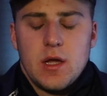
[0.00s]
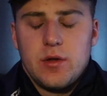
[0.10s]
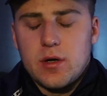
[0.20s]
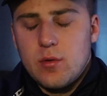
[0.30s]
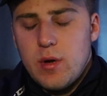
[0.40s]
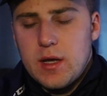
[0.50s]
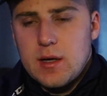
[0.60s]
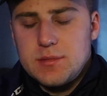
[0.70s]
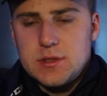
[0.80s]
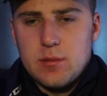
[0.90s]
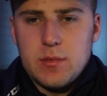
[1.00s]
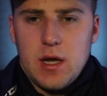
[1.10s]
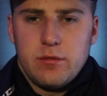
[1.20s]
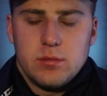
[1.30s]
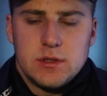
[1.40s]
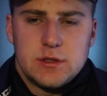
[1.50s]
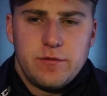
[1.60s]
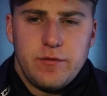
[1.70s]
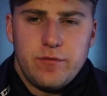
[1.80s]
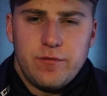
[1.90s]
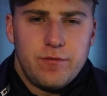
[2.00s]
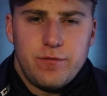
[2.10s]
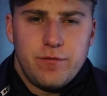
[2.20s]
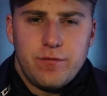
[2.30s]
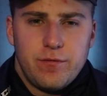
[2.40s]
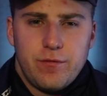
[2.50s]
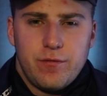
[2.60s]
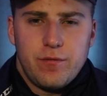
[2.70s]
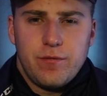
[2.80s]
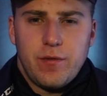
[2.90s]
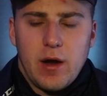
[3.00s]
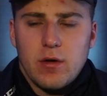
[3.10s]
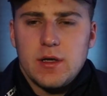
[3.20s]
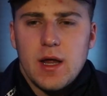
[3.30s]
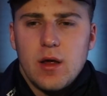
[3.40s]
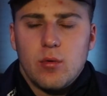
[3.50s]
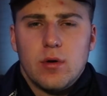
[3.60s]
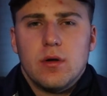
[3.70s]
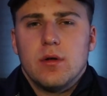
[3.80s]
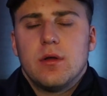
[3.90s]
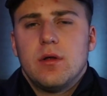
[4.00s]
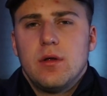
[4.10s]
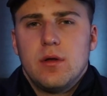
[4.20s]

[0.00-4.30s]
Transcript: They're going to wake up someday from this fairy tale world.